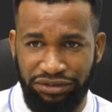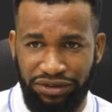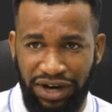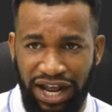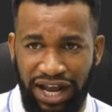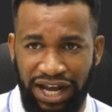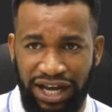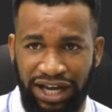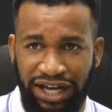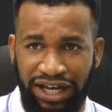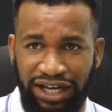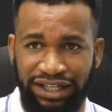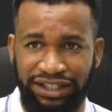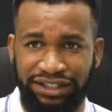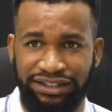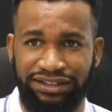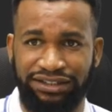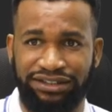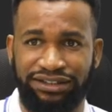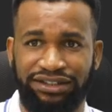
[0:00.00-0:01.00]

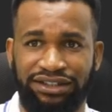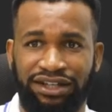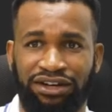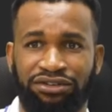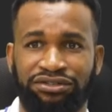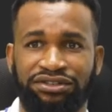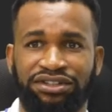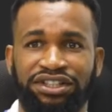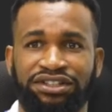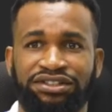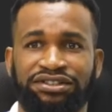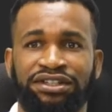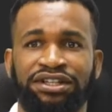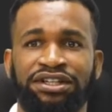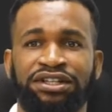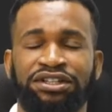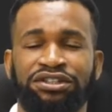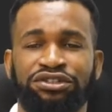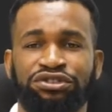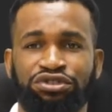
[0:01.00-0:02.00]
rise on this
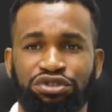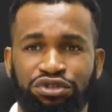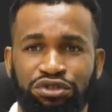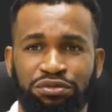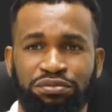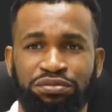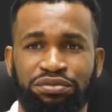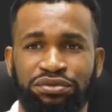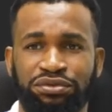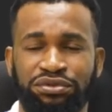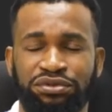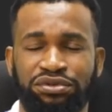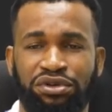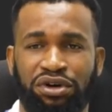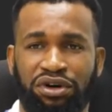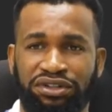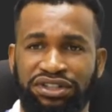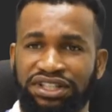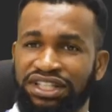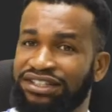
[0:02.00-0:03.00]
tube,
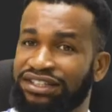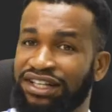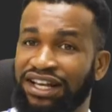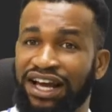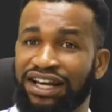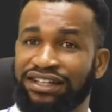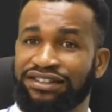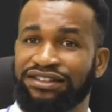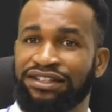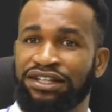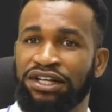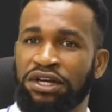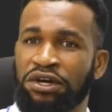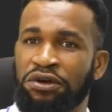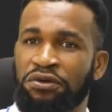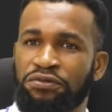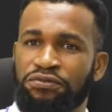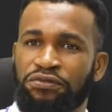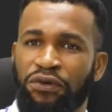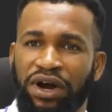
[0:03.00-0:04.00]
on this glass,
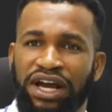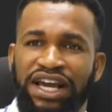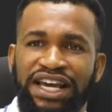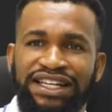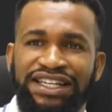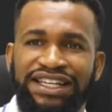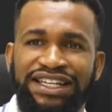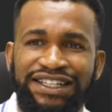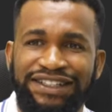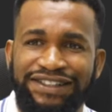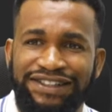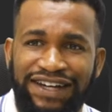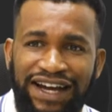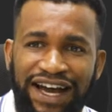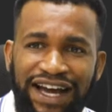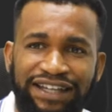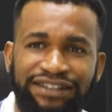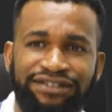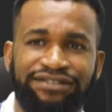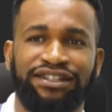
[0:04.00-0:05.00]
for any
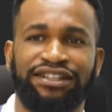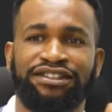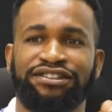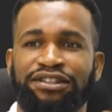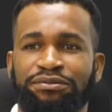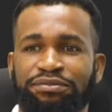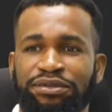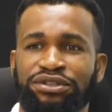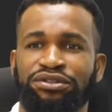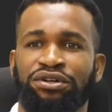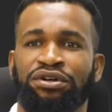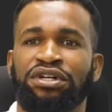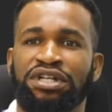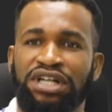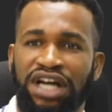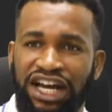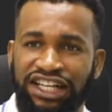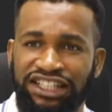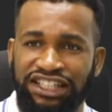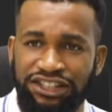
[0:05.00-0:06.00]
rise in temperature,
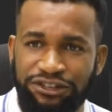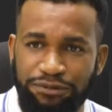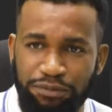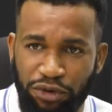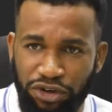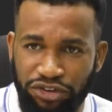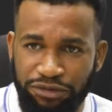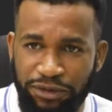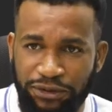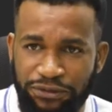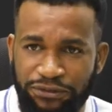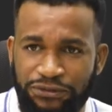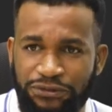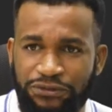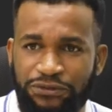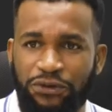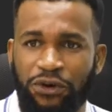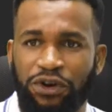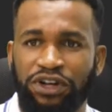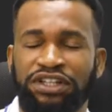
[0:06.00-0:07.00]
and it must be
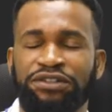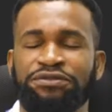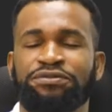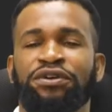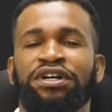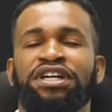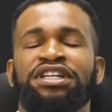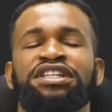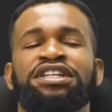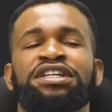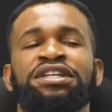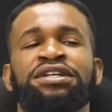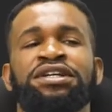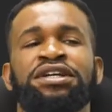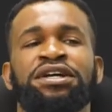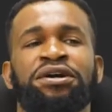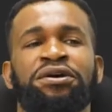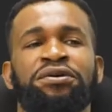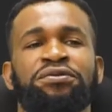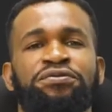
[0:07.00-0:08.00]
falling for any
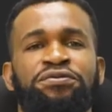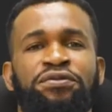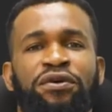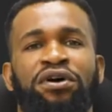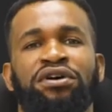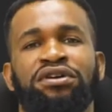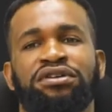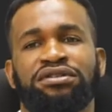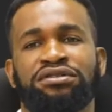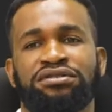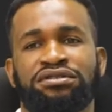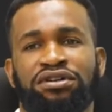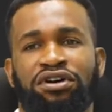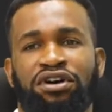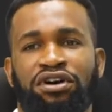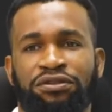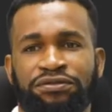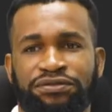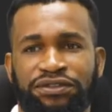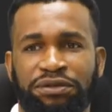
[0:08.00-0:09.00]
fall
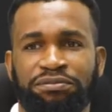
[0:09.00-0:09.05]
of